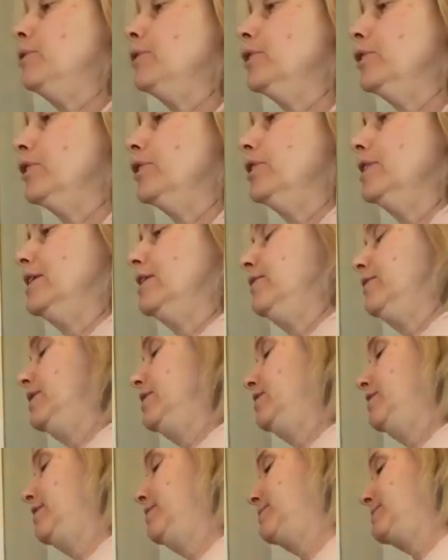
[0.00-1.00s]
Word. I
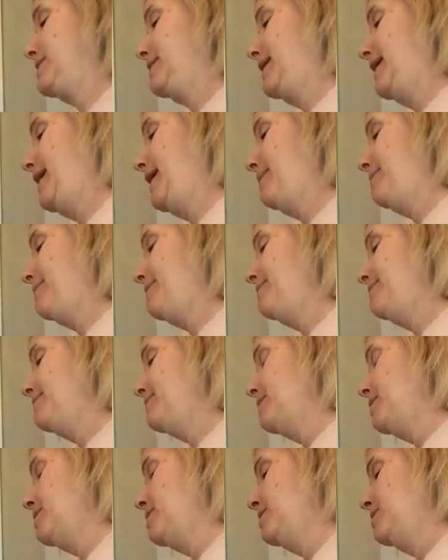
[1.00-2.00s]
knew that was gonna happen.
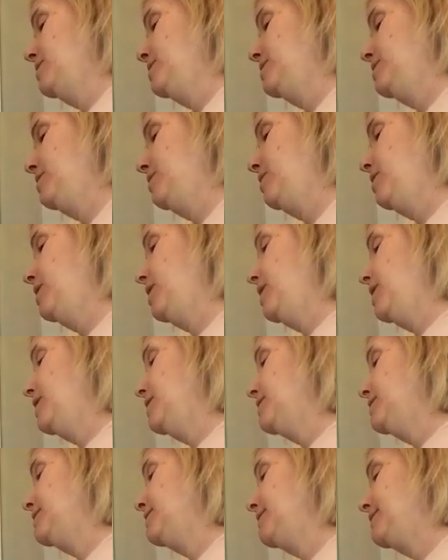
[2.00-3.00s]
Sorry
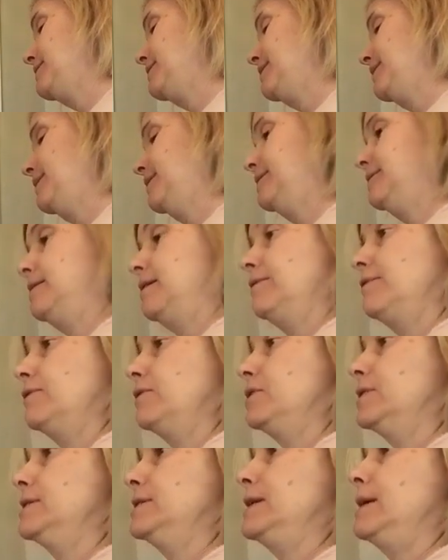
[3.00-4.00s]
guys, this thing is not
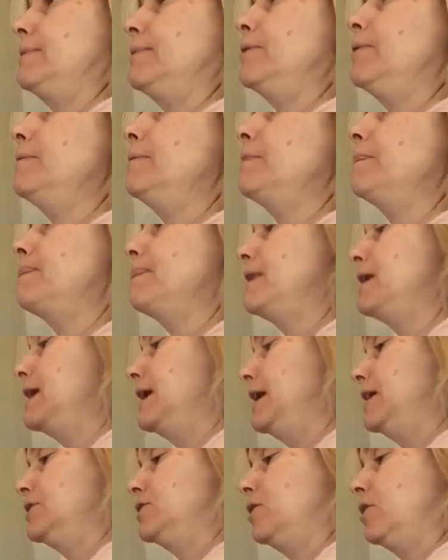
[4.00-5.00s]
very stable.
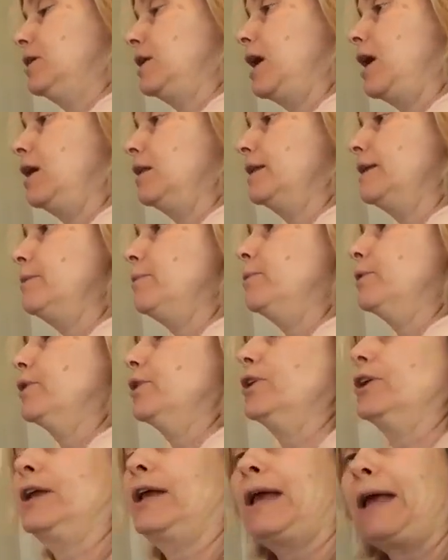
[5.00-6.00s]
It's called Holly
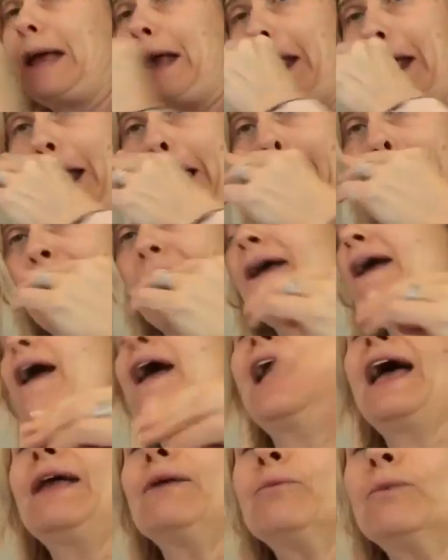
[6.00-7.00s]
Word.
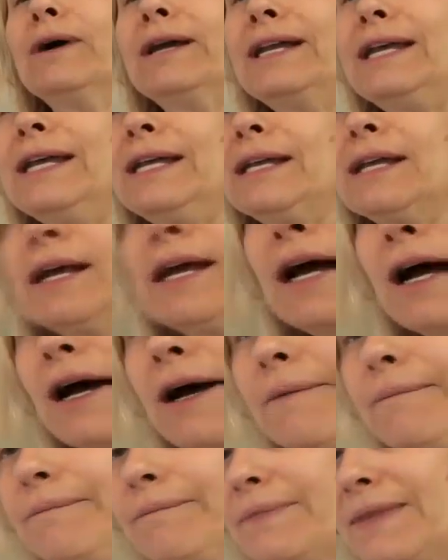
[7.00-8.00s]
And what
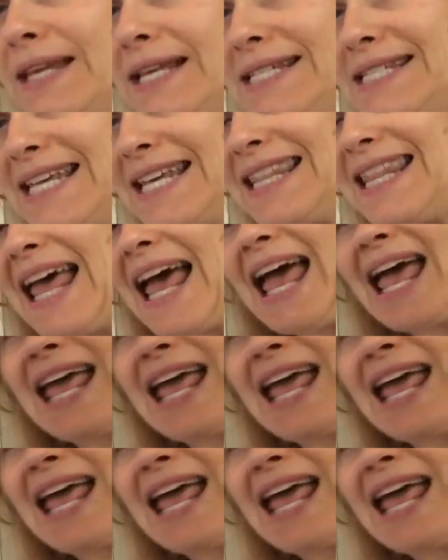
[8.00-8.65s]
it's in